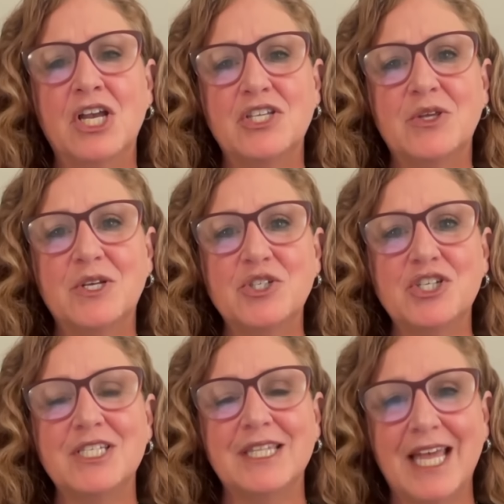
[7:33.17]
So there's
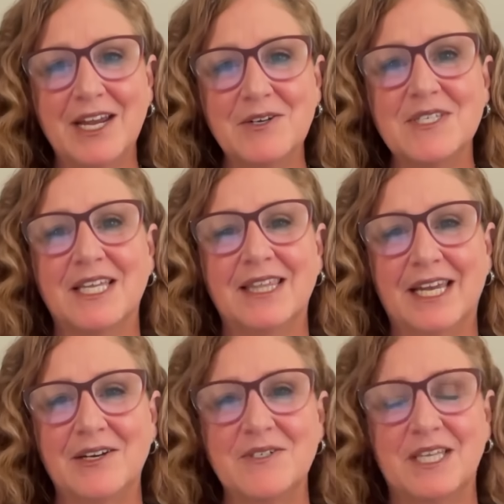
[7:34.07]
just layers and
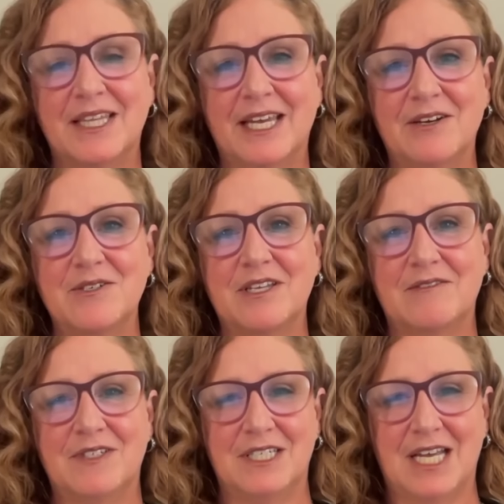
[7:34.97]
layers and layers
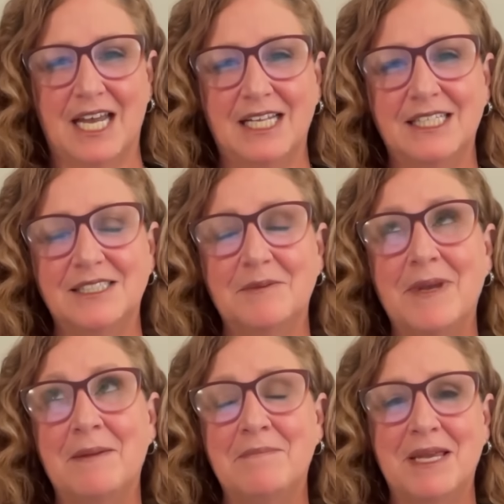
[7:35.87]
of denialism.
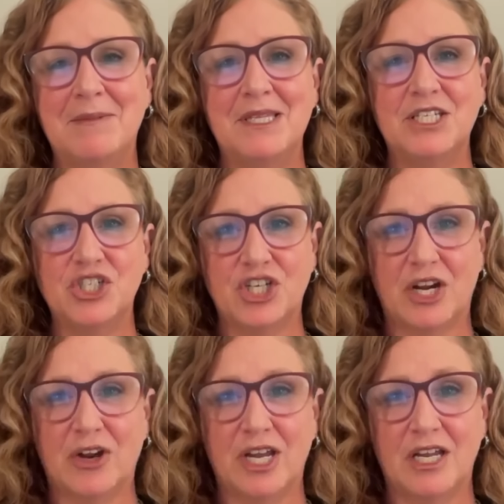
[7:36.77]
And maybe the
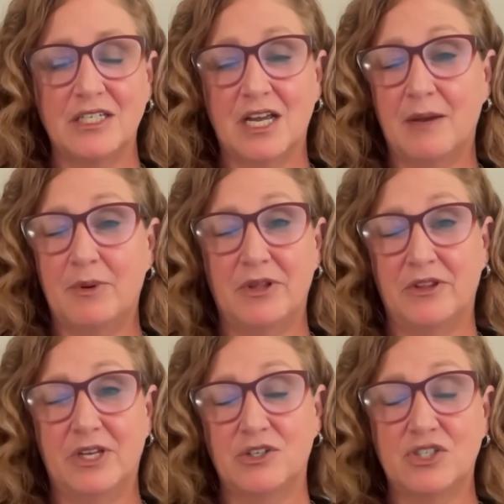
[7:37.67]
cherry on top,
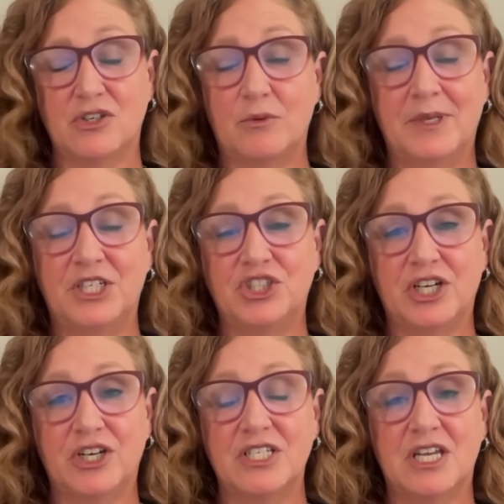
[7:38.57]
although there's so many
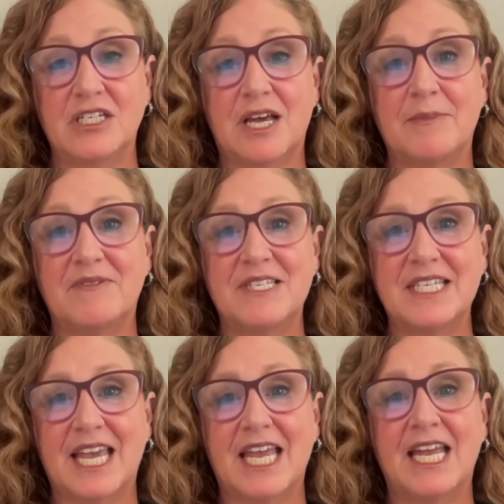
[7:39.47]
cherries on top of this
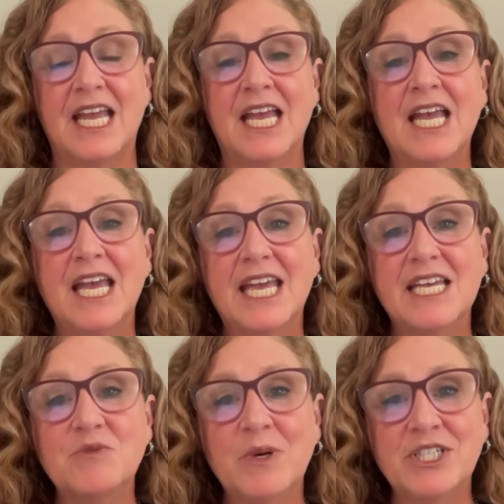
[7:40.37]
cake,
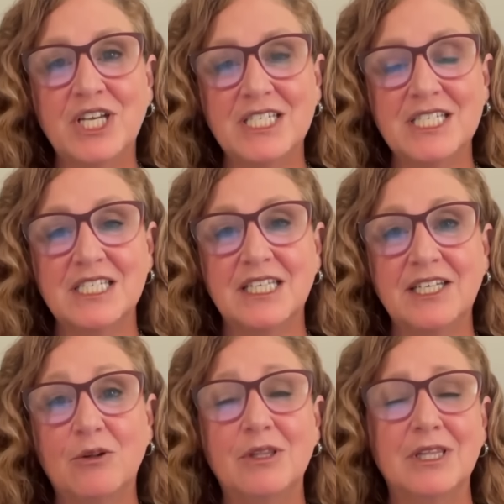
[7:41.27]
is when Justice
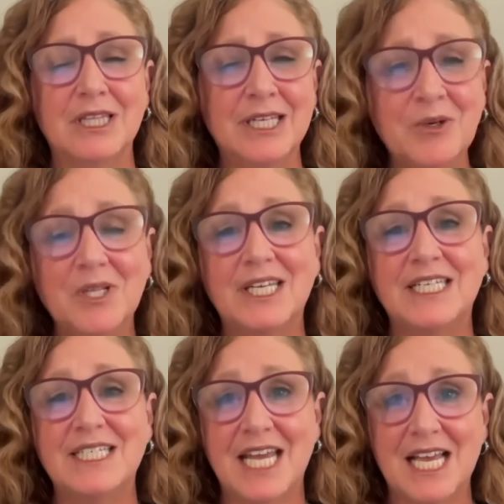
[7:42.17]
Alito literally
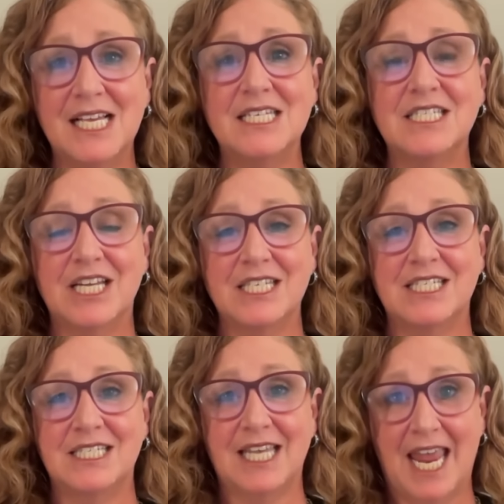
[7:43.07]
tells
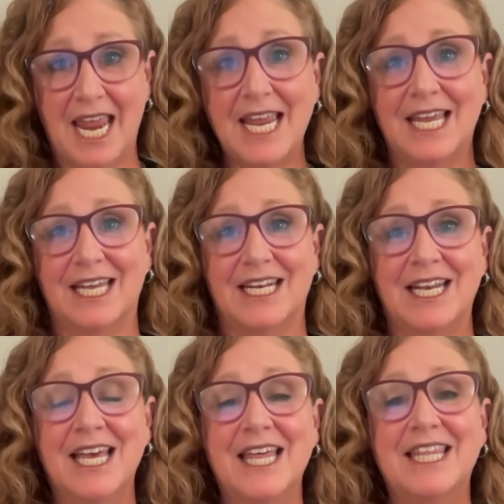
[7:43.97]
Justice Kagan
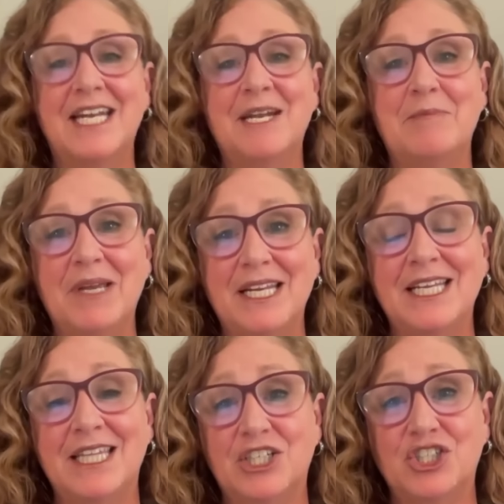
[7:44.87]
that an
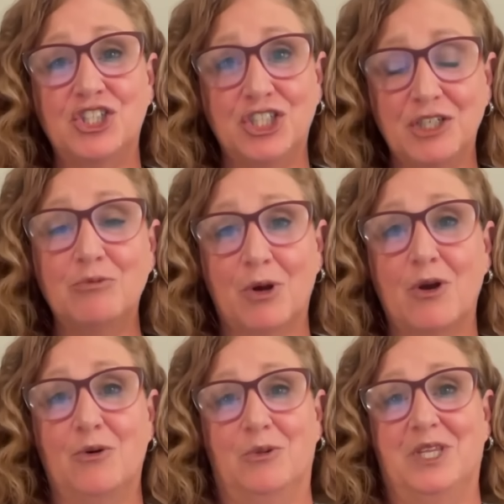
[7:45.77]
opinion that she
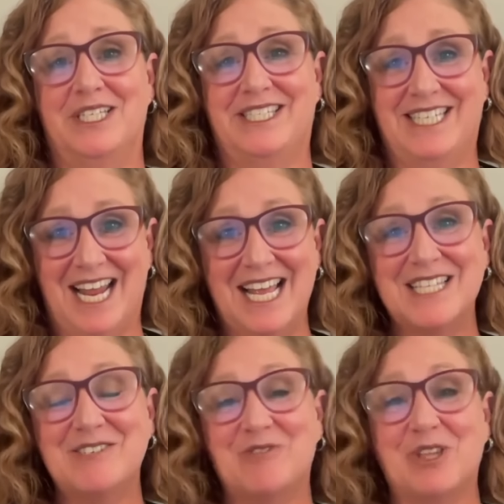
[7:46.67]
wrote that
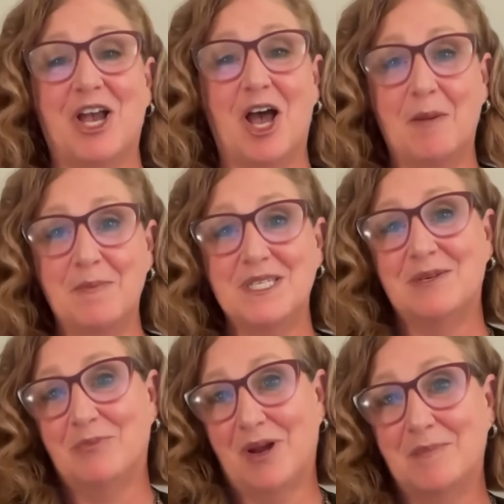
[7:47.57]
stands for the
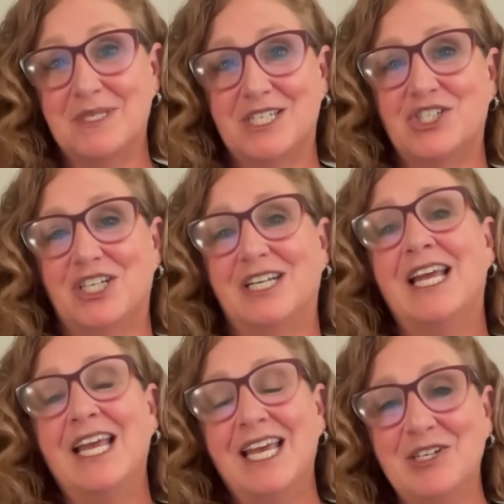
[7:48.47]
opposite proposition
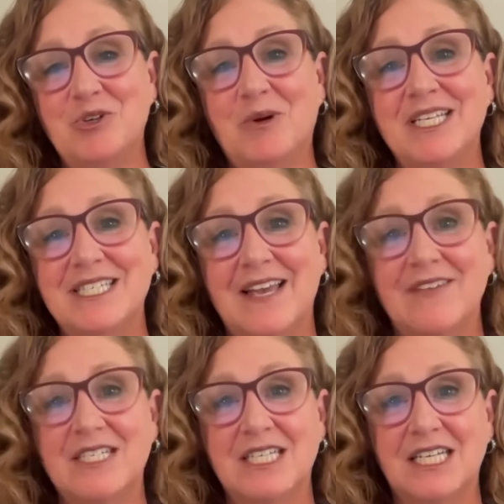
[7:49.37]
in
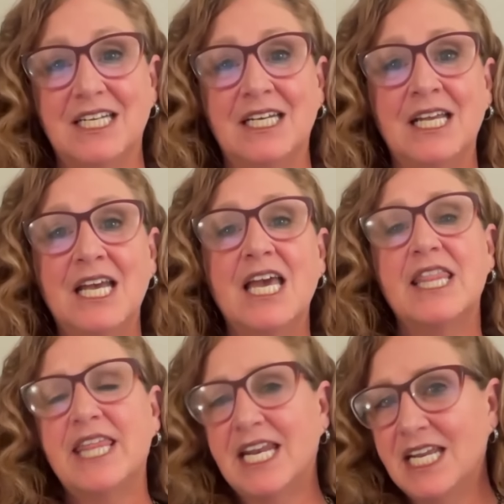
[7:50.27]
2017,
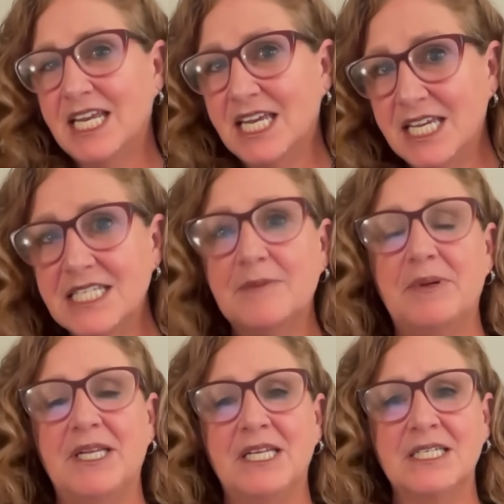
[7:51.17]
that his
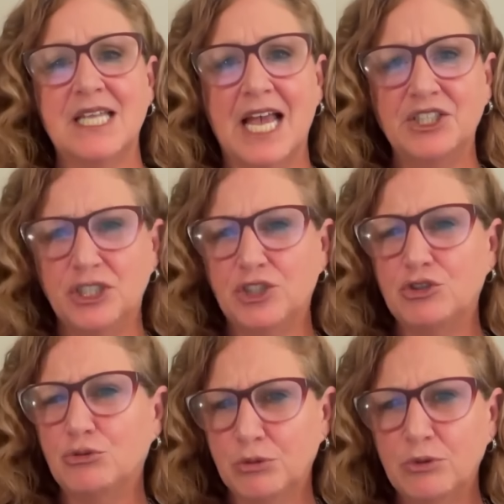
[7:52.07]
opinion is actually
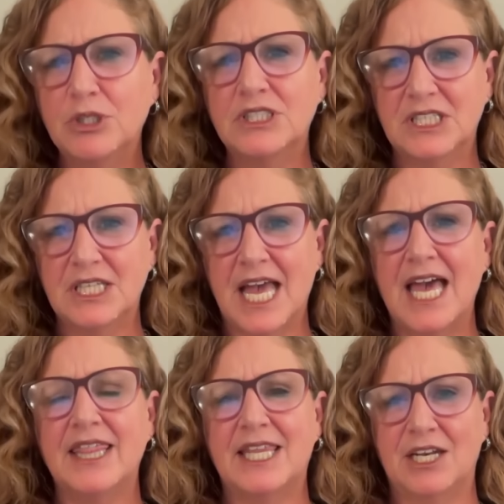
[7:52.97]
truer to
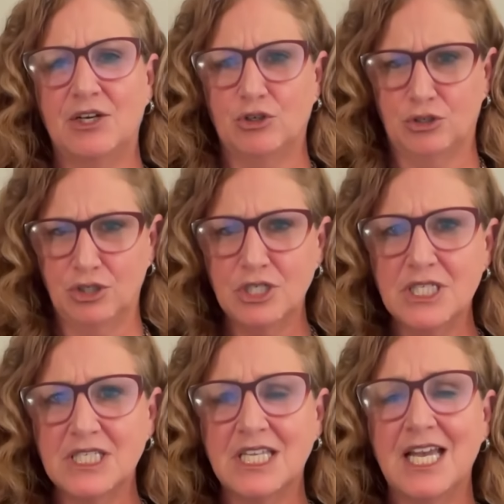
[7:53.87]
that than
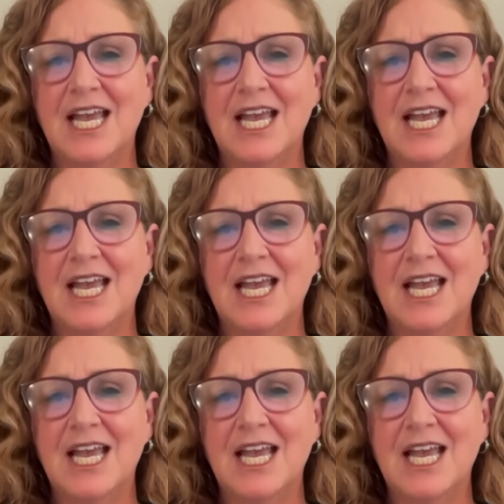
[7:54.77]
hers.